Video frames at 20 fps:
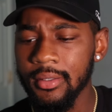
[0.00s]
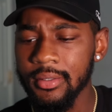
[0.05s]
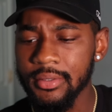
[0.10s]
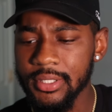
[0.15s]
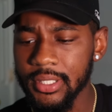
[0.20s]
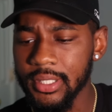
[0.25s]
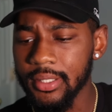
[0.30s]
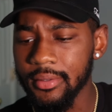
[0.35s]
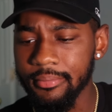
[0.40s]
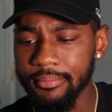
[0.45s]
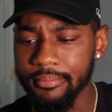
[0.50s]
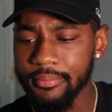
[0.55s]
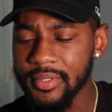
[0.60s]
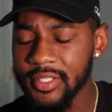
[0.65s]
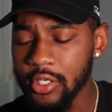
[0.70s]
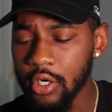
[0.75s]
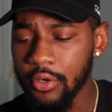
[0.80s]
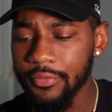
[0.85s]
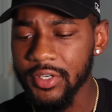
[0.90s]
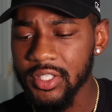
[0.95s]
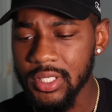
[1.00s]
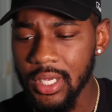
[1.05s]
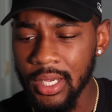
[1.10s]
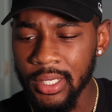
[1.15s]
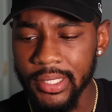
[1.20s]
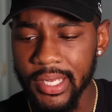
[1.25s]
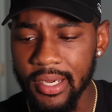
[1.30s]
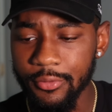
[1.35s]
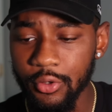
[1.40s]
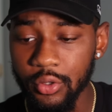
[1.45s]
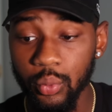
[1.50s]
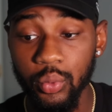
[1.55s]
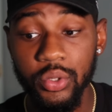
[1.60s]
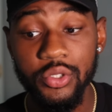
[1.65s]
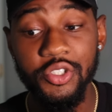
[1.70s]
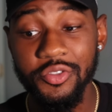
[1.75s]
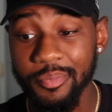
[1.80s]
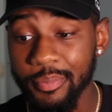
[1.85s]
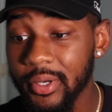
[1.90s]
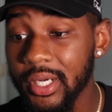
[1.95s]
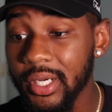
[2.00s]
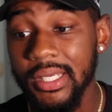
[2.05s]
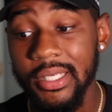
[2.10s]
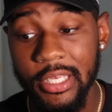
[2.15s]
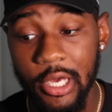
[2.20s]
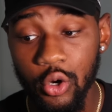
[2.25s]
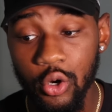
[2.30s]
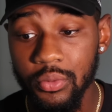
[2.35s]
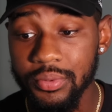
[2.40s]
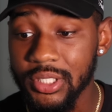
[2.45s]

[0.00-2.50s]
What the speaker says: to the Silver Tongue Devil, which is pretty dope.